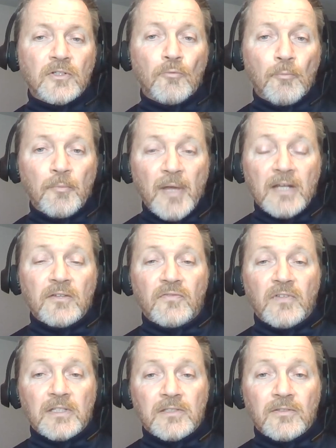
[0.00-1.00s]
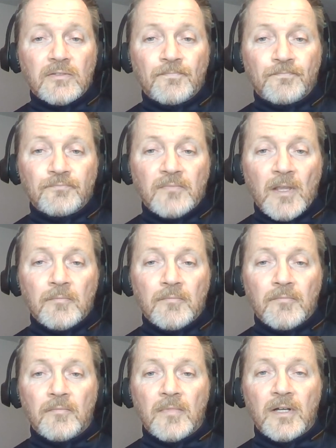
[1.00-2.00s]
benefits
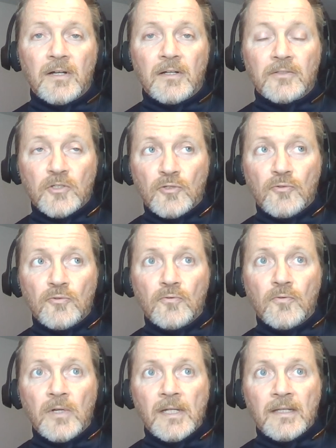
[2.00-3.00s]
uh, to